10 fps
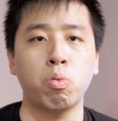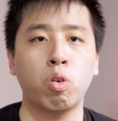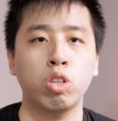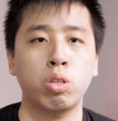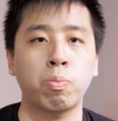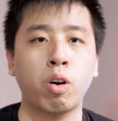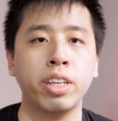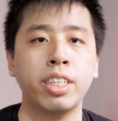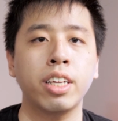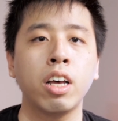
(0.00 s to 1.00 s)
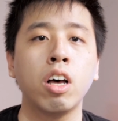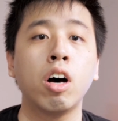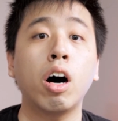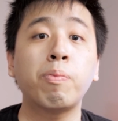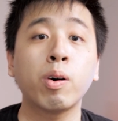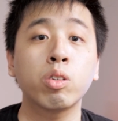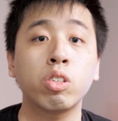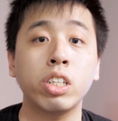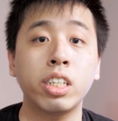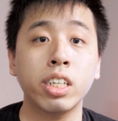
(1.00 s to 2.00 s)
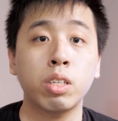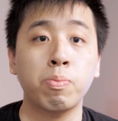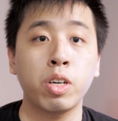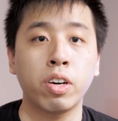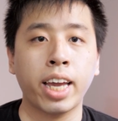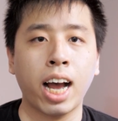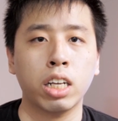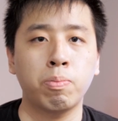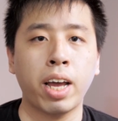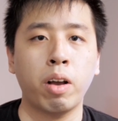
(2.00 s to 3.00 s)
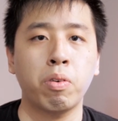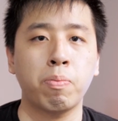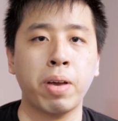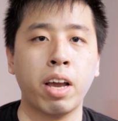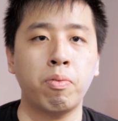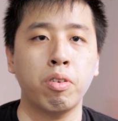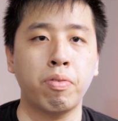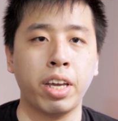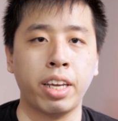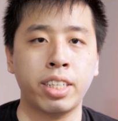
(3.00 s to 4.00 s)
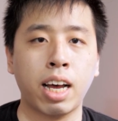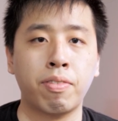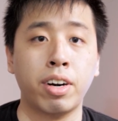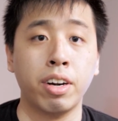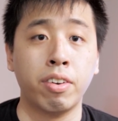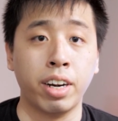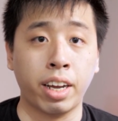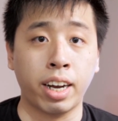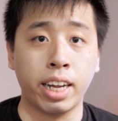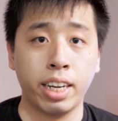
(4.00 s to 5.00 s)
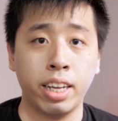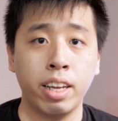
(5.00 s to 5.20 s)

Rewards points opposed to just pure cashback when paired with a Sapphire credit card.